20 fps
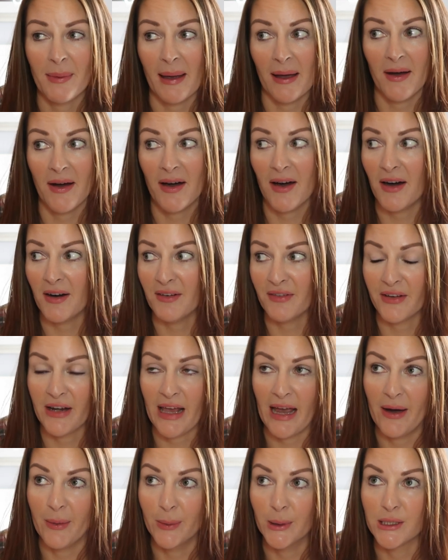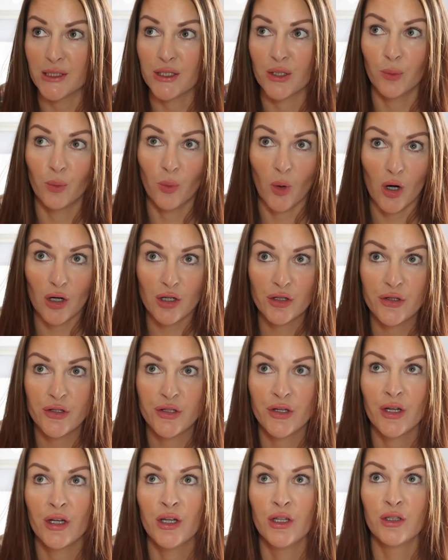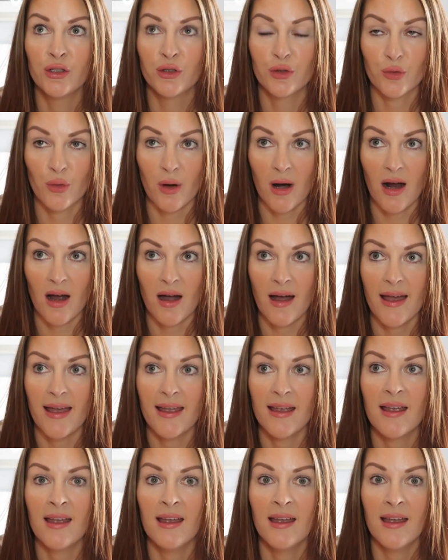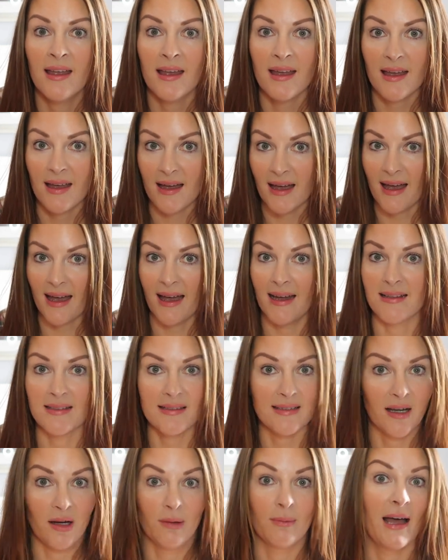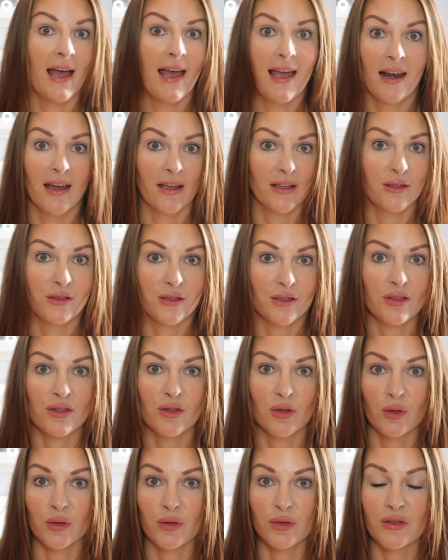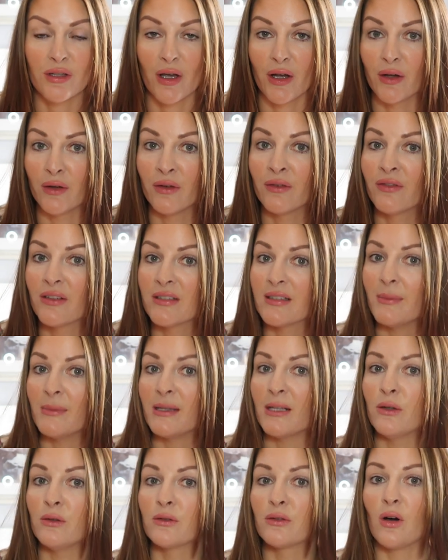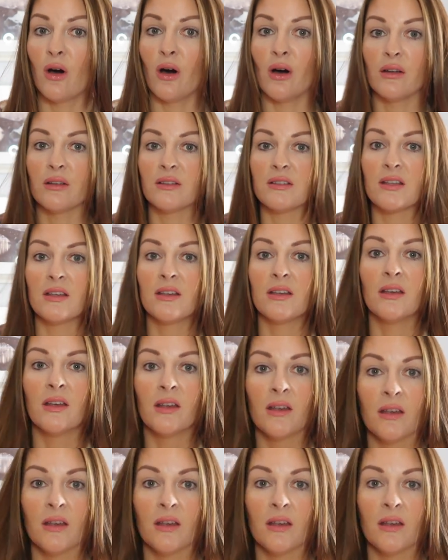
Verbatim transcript: me about half an hour to wash, dry and style my hair like you just saw. So for somebody who's got